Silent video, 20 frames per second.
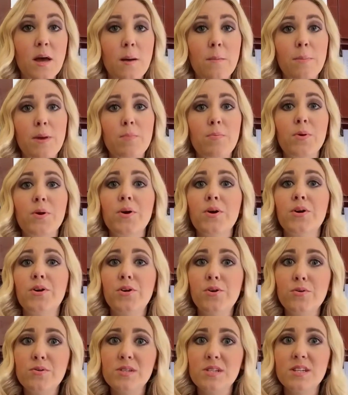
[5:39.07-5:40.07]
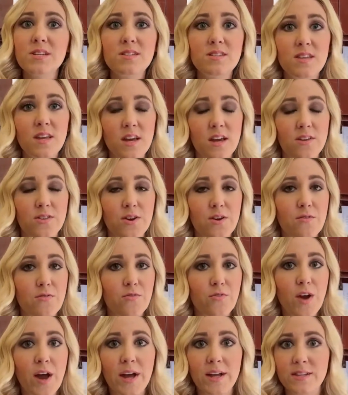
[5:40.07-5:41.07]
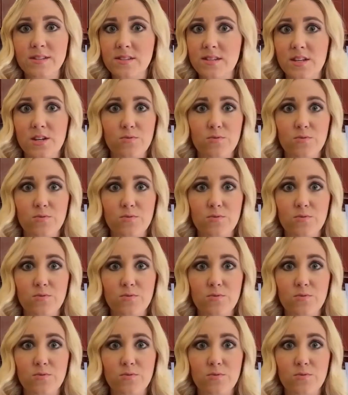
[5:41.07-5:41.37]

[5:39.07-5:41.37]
People are used to seeing their friends in